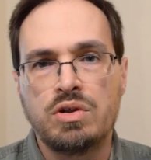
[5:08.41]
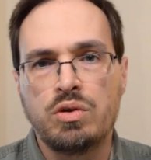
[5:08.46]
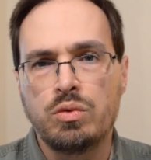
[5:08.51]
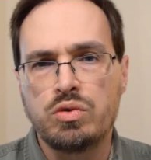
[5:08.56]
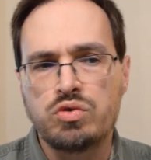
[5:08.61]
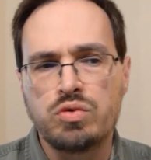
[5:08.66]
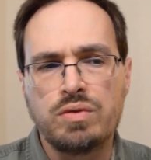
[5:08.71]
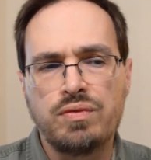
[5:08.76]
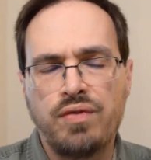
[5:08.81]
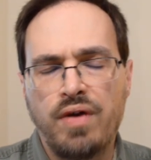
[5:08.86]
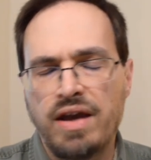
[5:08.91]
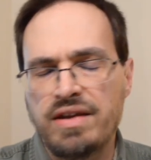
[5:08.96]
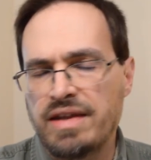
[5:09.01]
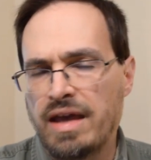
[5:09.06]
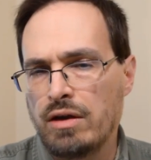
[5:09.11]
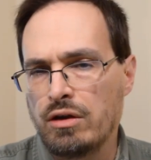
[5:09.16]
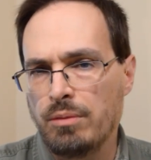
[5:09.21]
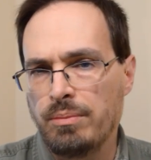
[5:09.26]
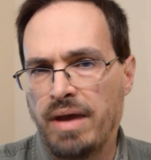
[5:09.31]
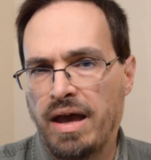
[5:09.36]
which we find
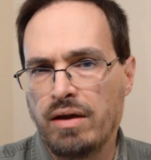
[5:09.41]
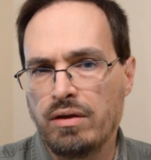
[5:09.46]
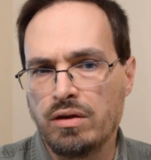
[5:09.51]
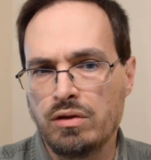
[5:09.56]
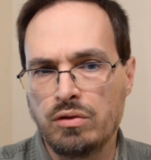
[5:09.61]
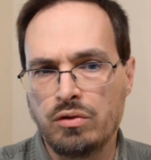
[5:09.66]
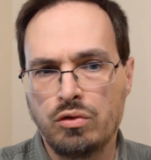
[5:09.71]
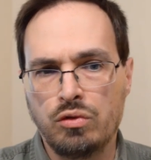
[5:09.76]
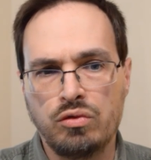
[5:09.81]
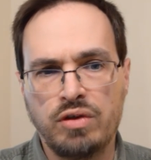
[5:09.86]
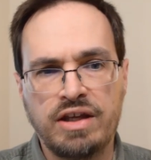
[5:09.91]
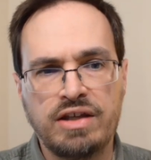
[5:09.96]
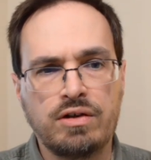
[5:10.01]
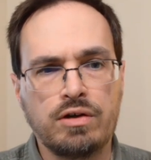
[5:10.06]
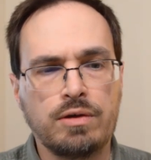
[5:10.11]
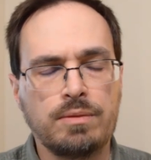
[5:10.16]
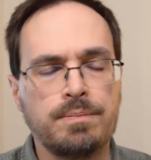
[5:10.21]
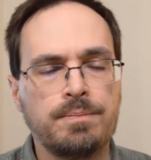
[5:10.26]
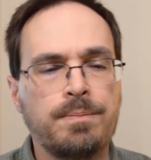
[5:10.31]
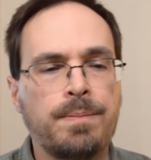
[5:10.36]
out about a little
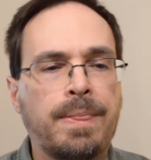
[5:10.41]
later.